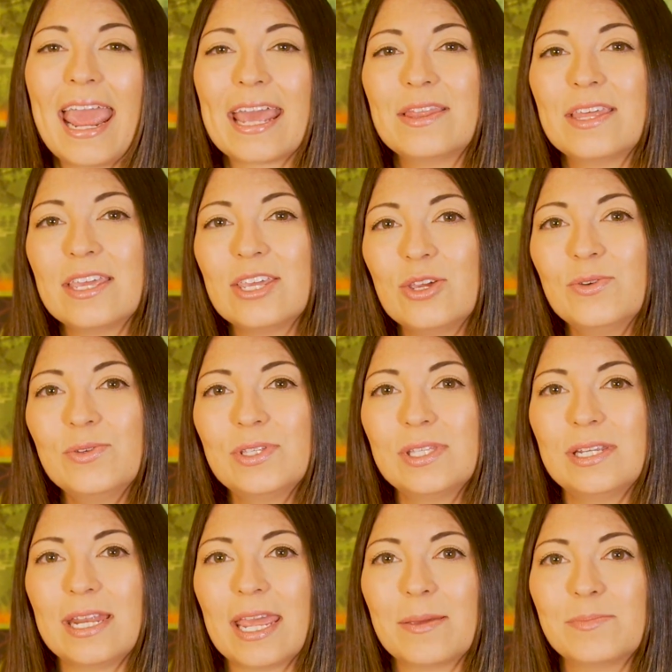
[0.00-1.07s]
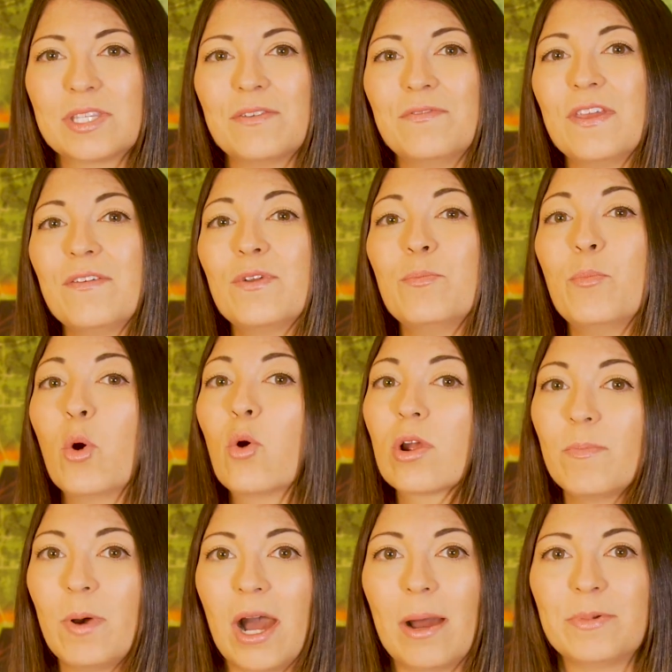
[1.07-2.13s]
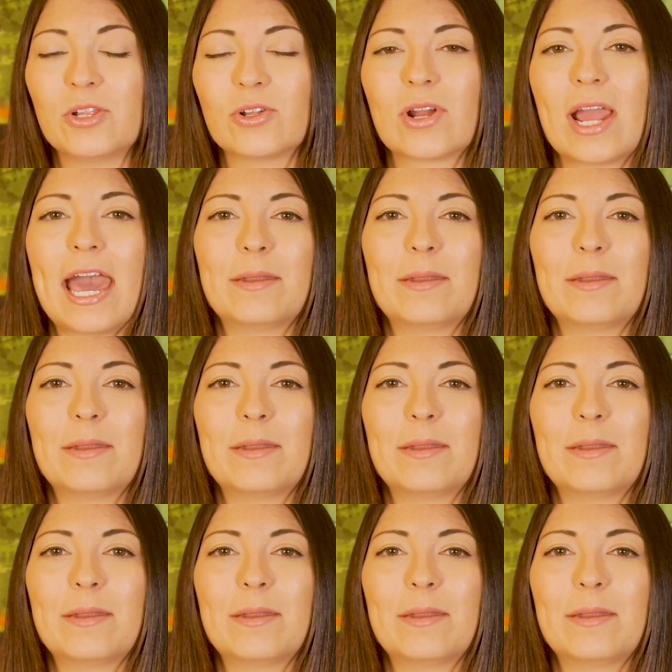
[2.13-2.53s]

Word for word: and they used the names of even more popular